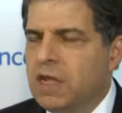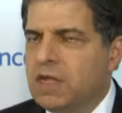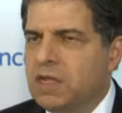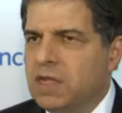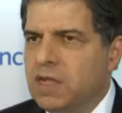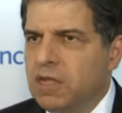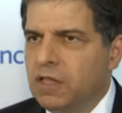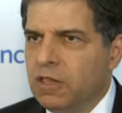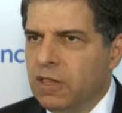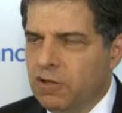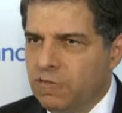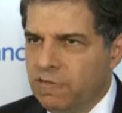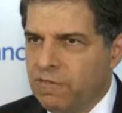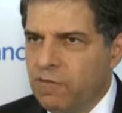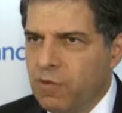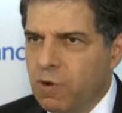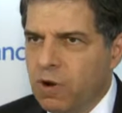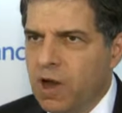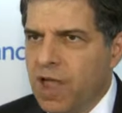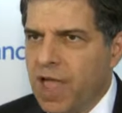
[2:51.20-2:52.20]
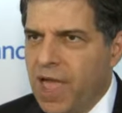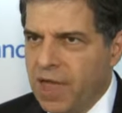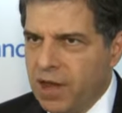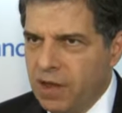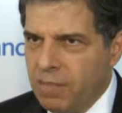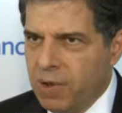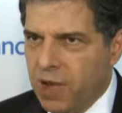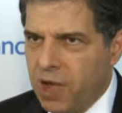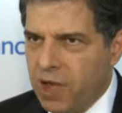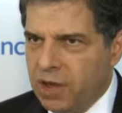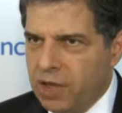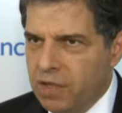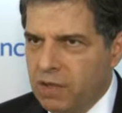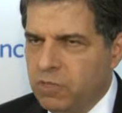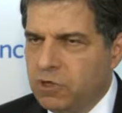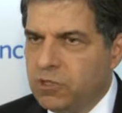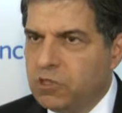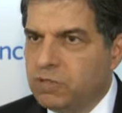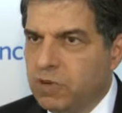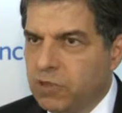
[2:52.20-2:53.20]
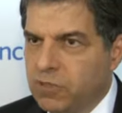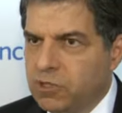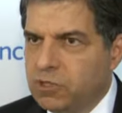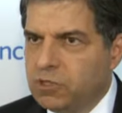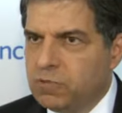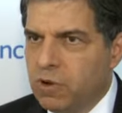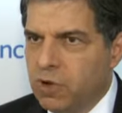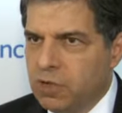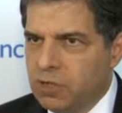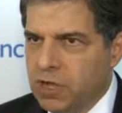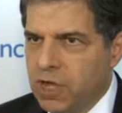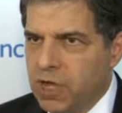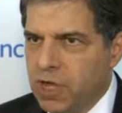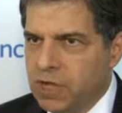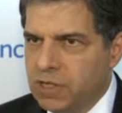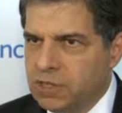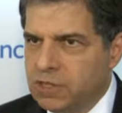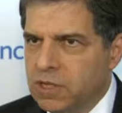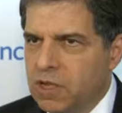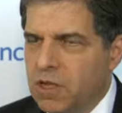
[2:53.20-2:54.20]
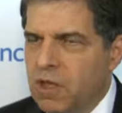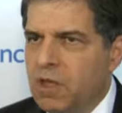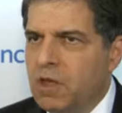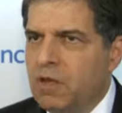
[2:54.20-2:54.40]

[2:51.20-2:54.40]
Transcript: DLL4 antibody, which is what this drug does,